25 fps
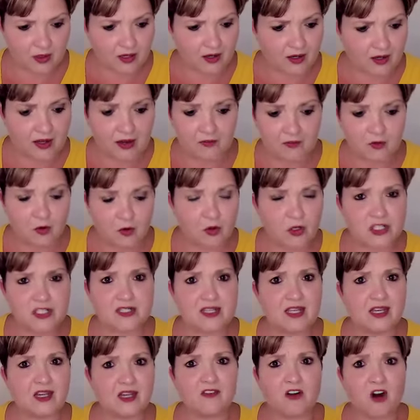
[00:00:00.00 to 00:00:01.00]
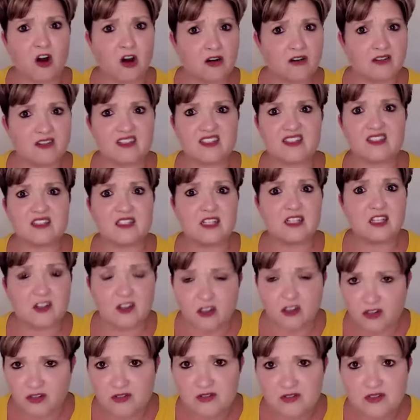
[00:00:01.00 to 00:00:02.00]
And I, of course, think of heart
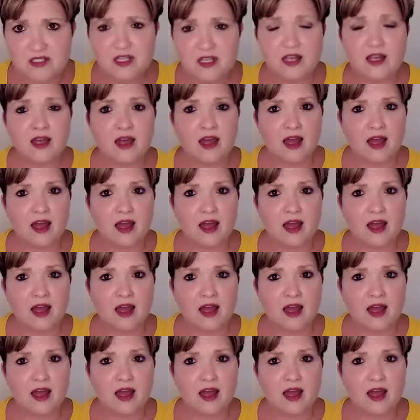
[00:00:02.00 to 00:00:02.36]
stickers